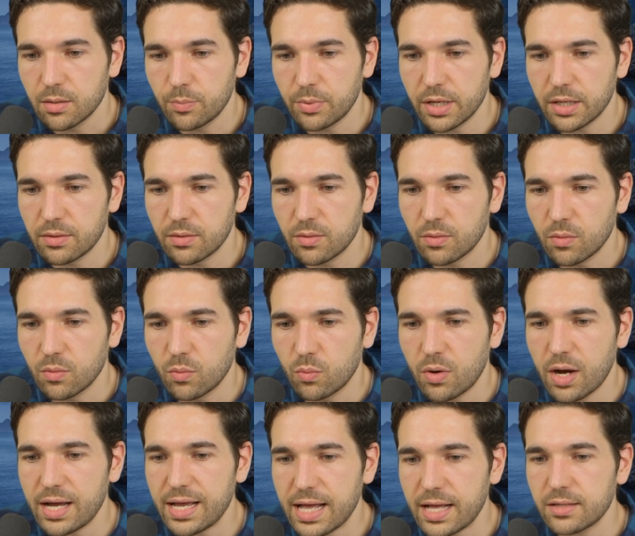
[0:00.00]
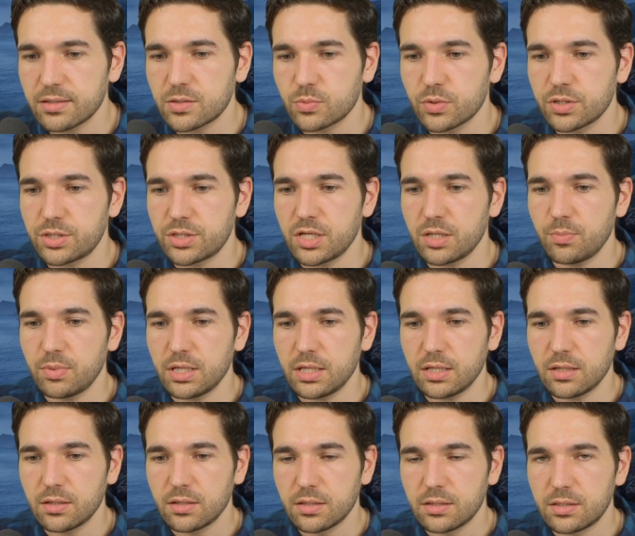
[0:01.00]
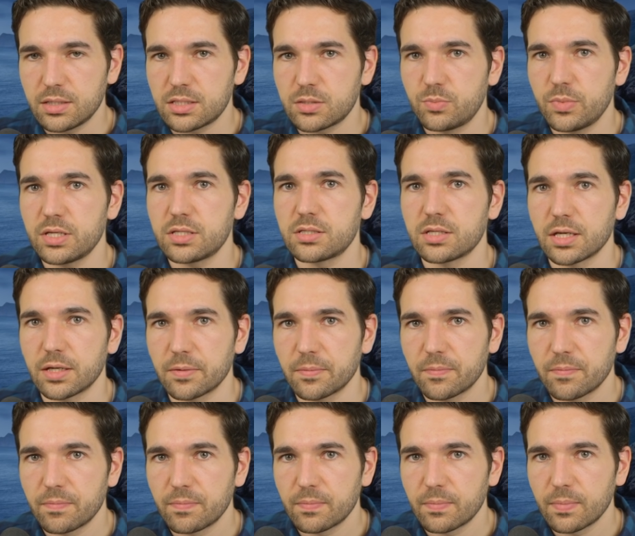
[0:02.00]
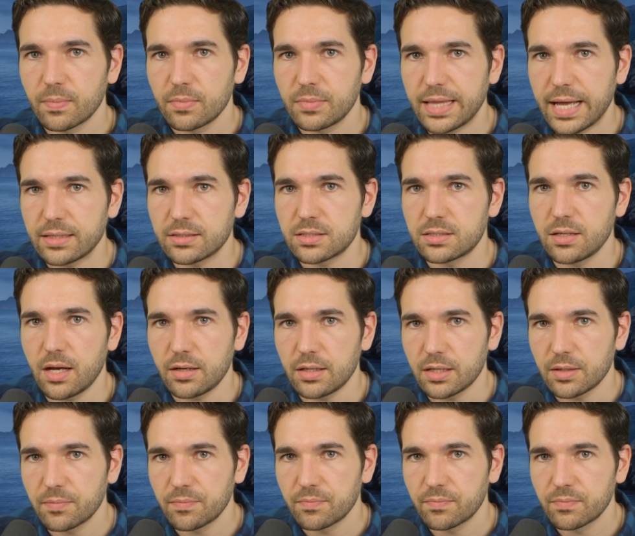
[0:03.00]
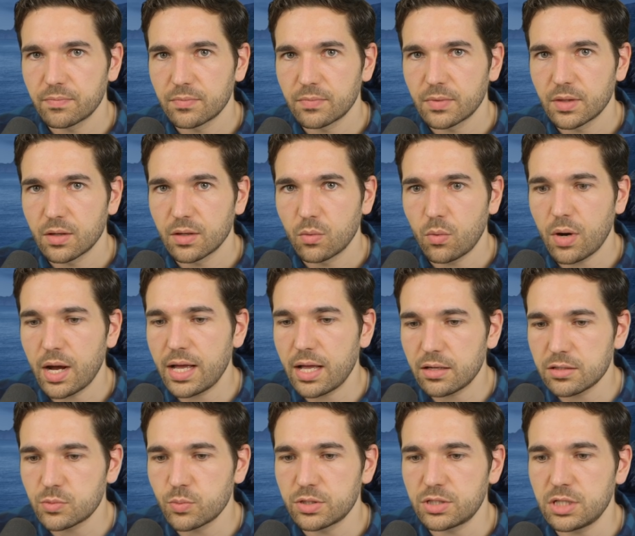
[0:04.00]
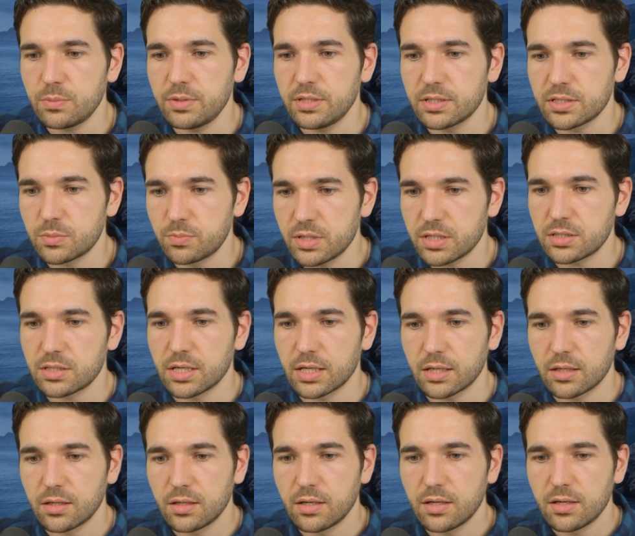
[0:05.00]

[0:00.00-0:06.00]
but why else would she be dismissing that study? Why else would she be dismissing